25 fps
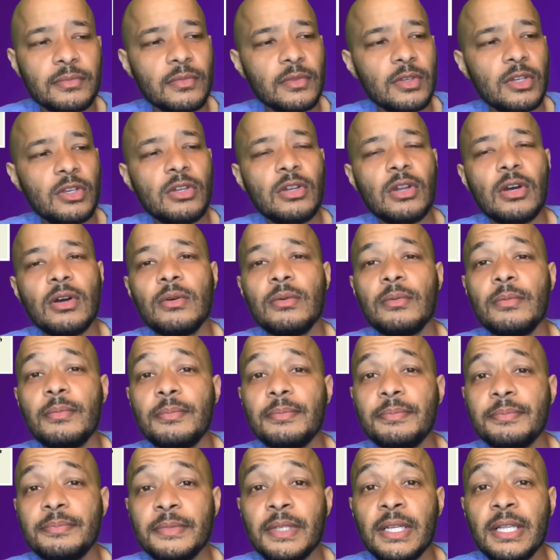You know?
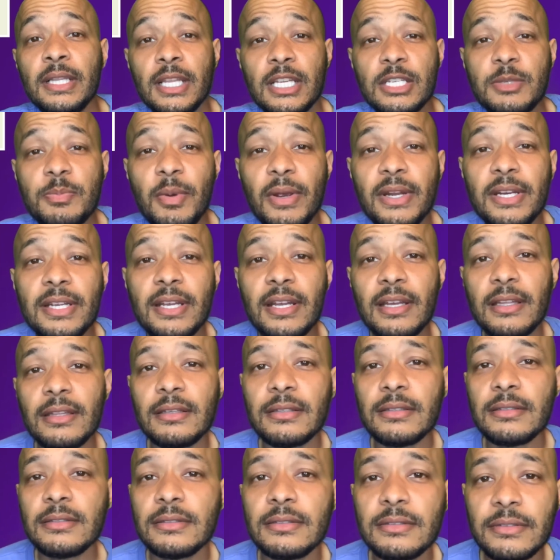Let's pray together.
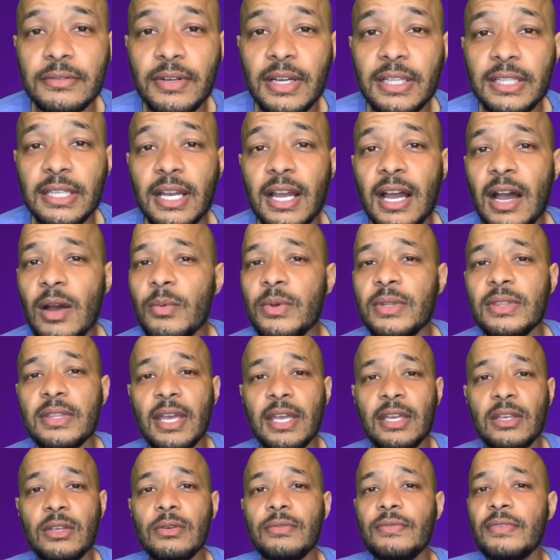Father God, we
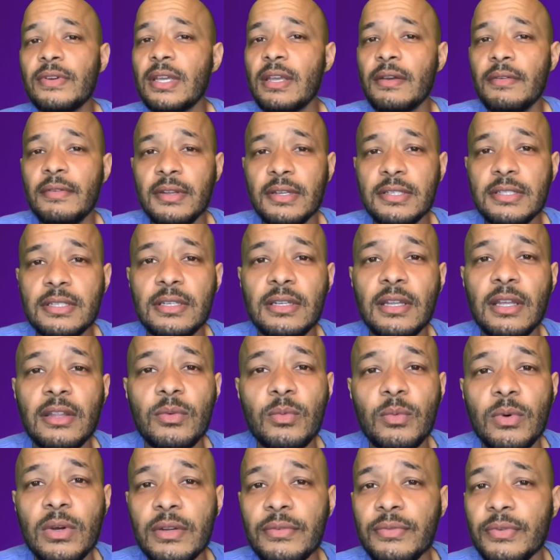thank you for giving us another
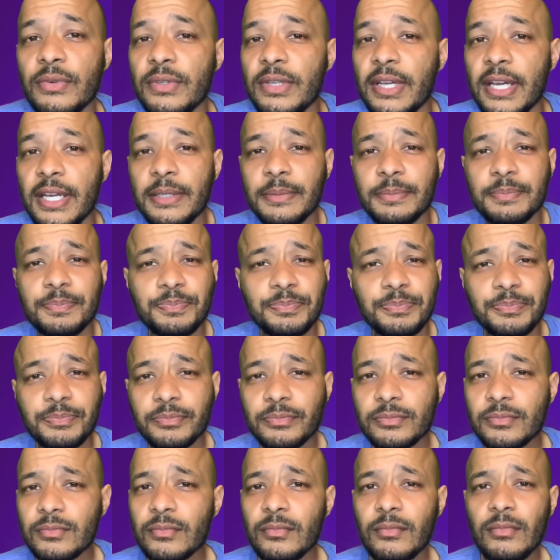wonderful day.
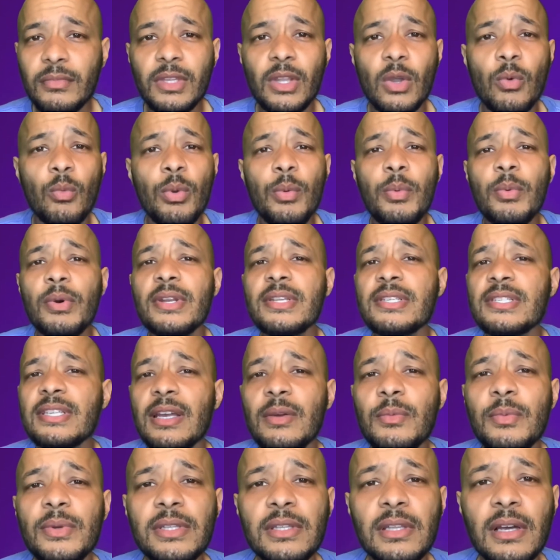We want to say
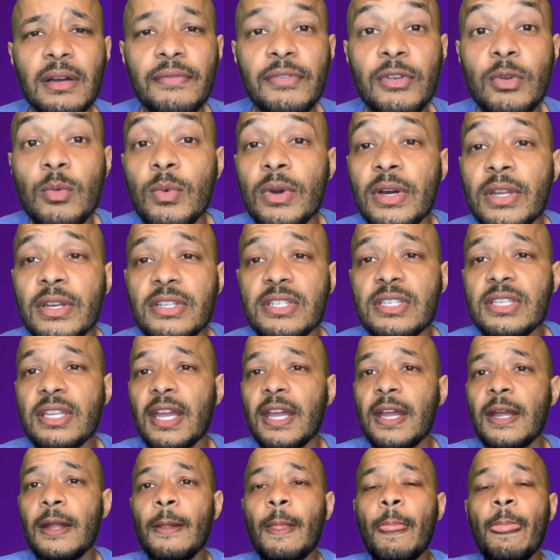we love you. We
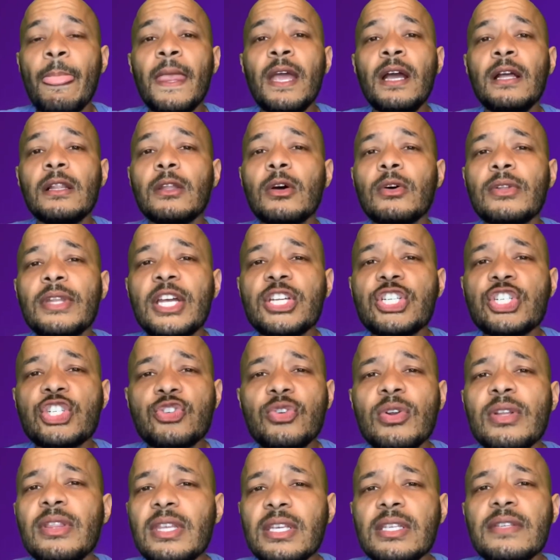understand, Lord, that
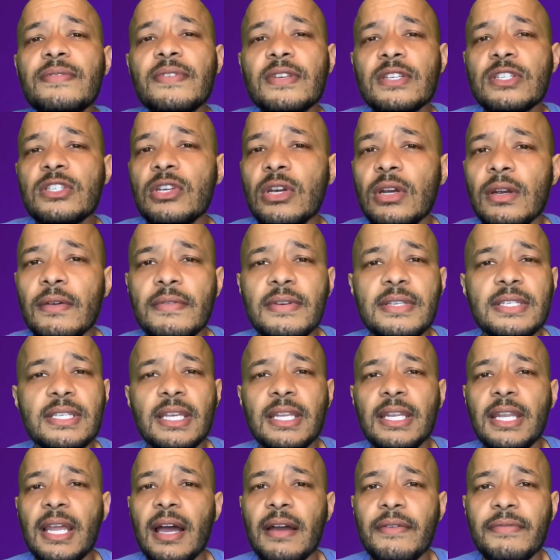strength is for service
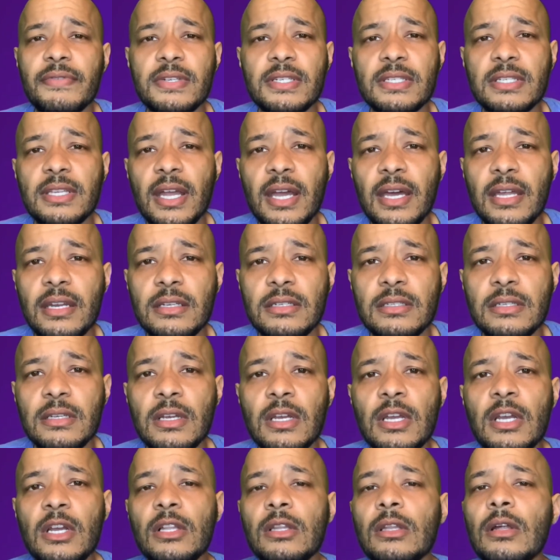and not for status.
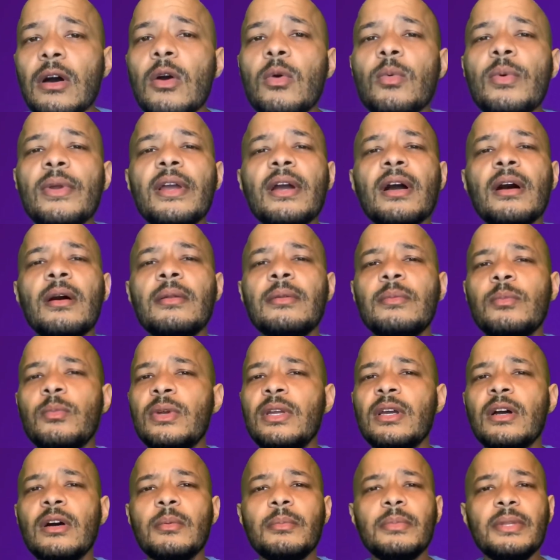Lord, we hum-
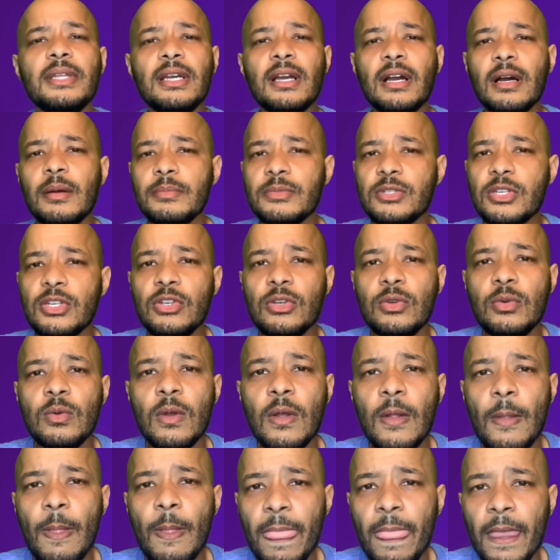we humbly come to you.
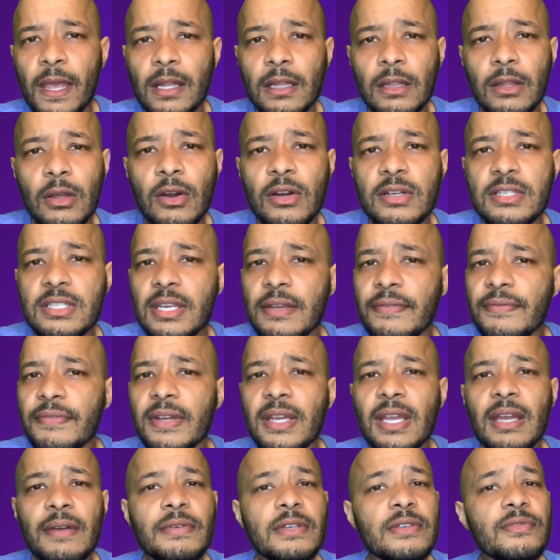Lord, say,
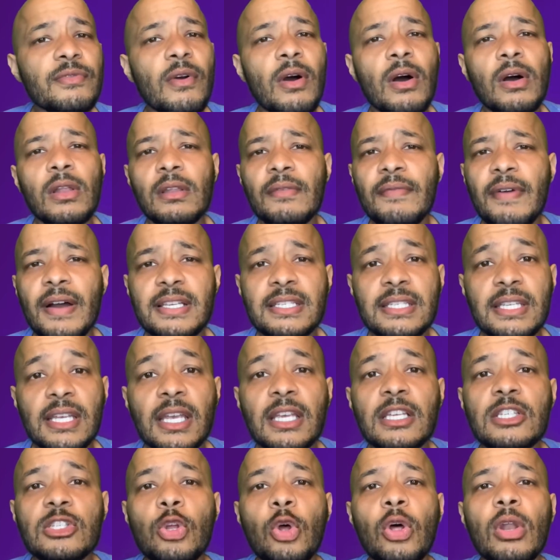Forgive us for all of our
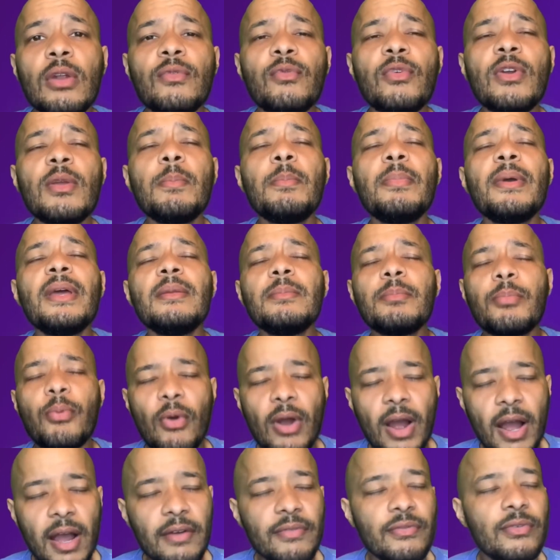sins. Lord, if we've been
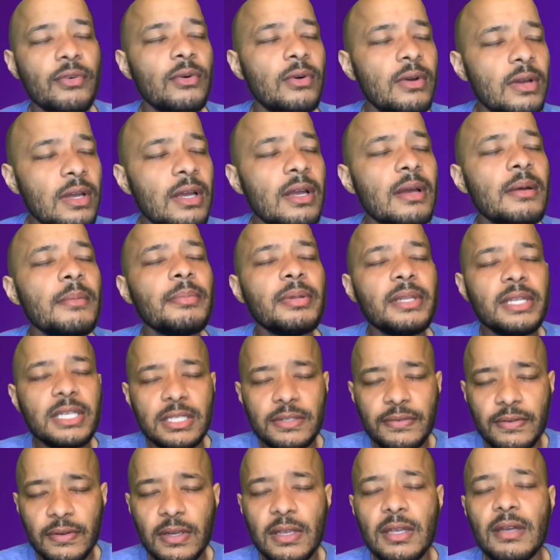prideful,
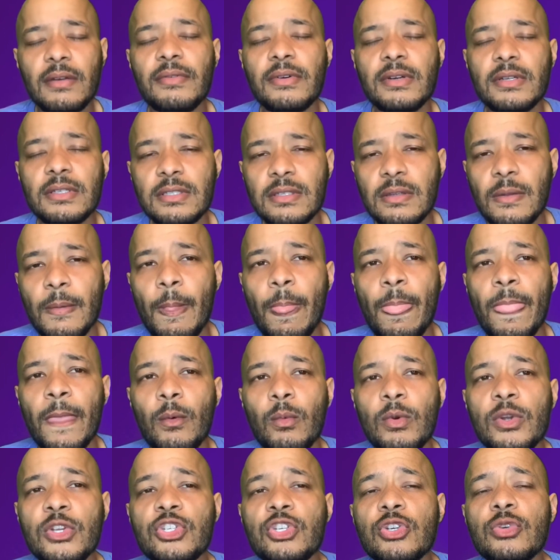please forgive us.
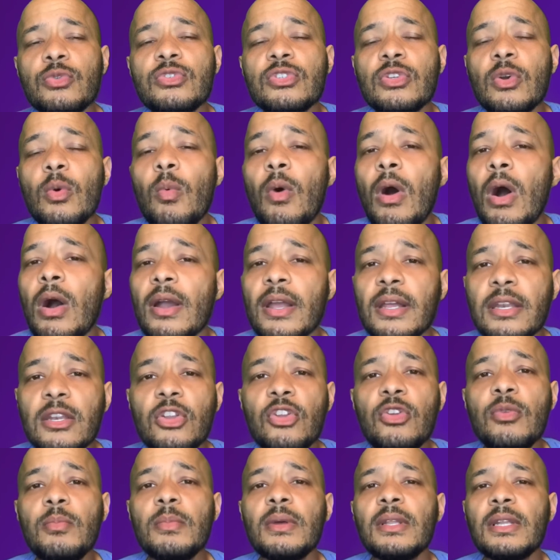We choose to walk in
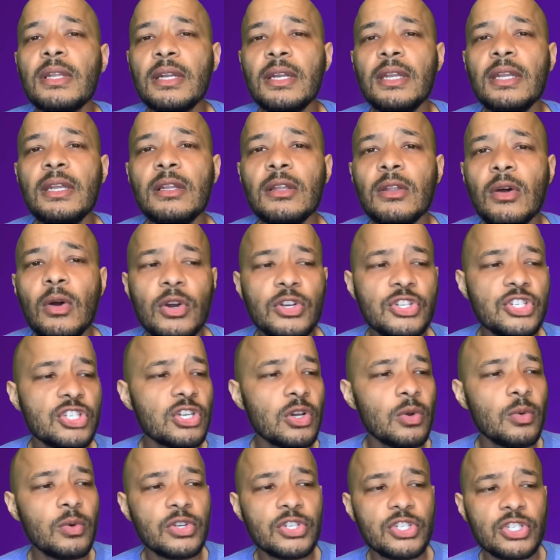humility. Lord,
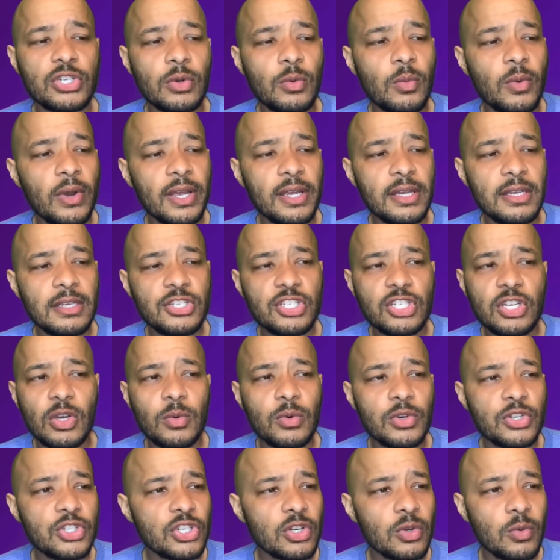show us your ways,
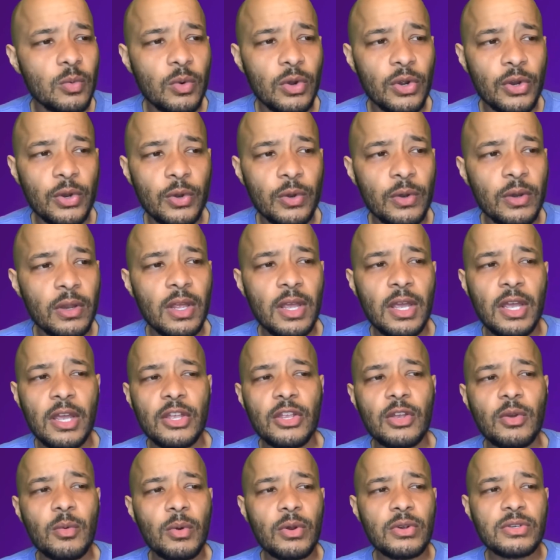show us your word.
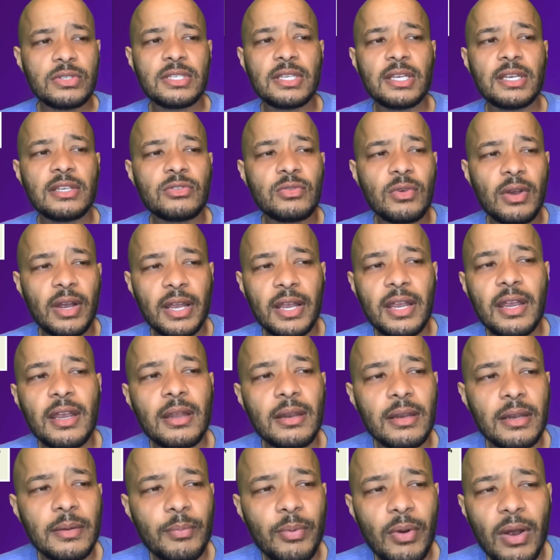Your word says right
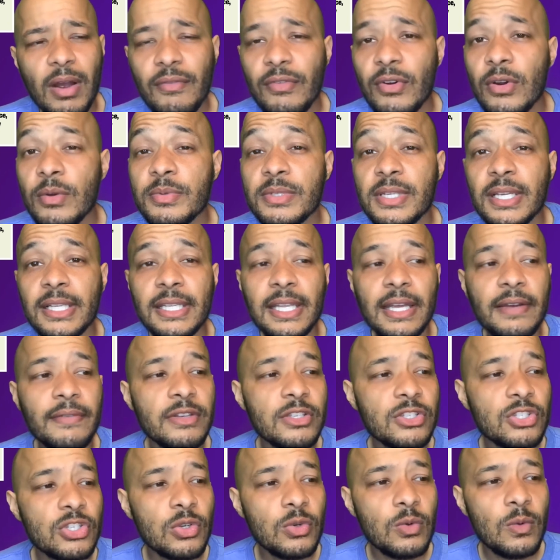here in Proverbs
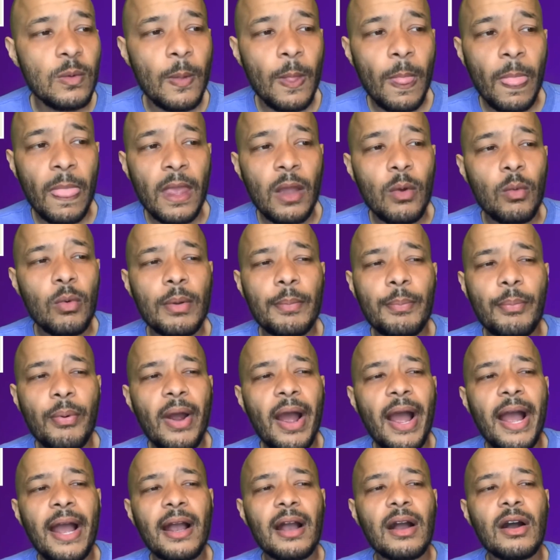11 2, when
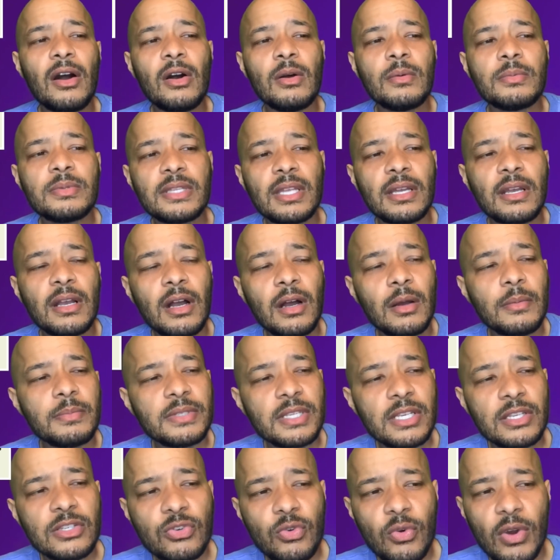pride comes, then comes
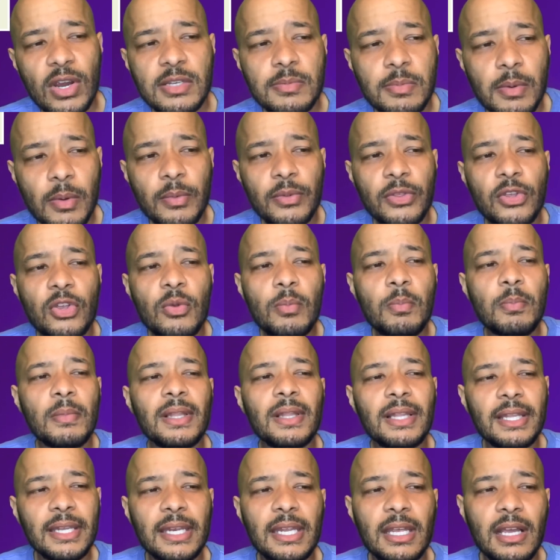disgrace, but with
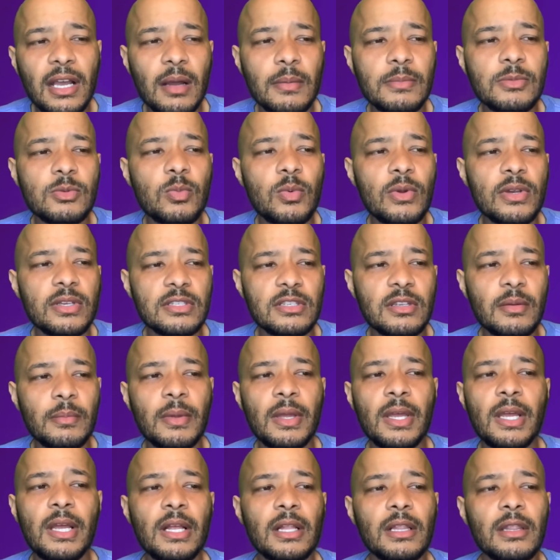humility comes wisdom.
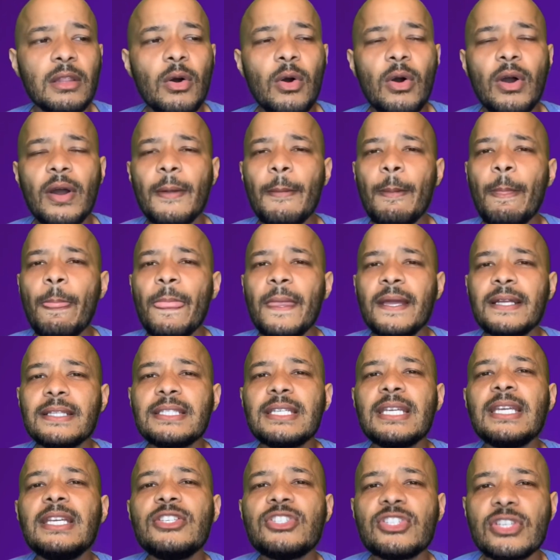Lord,
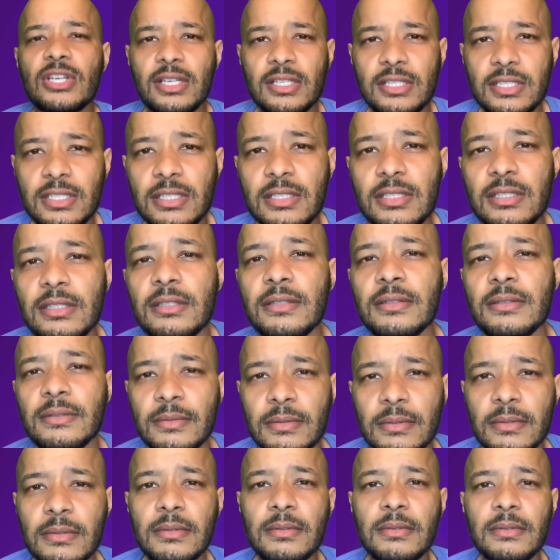teach us.
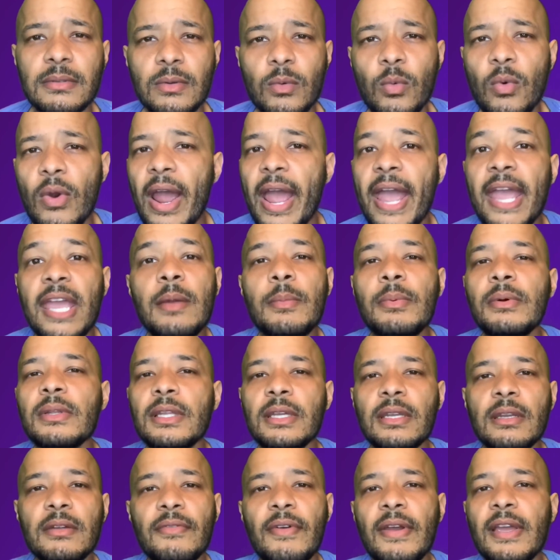We're able
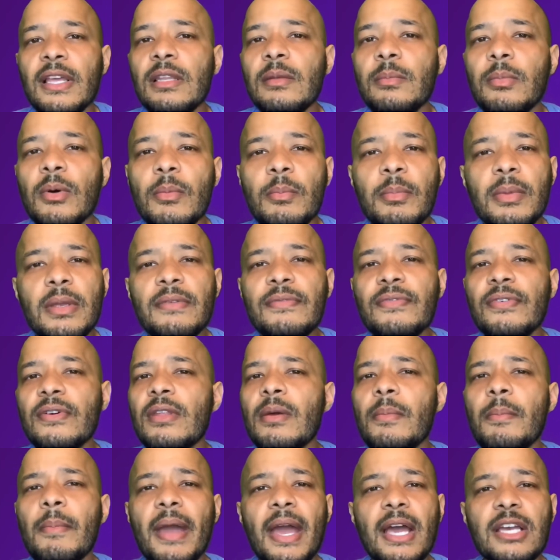and available, meet for
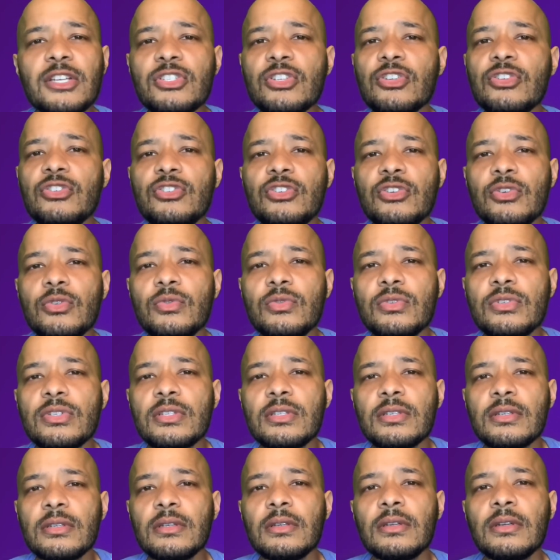the master's use.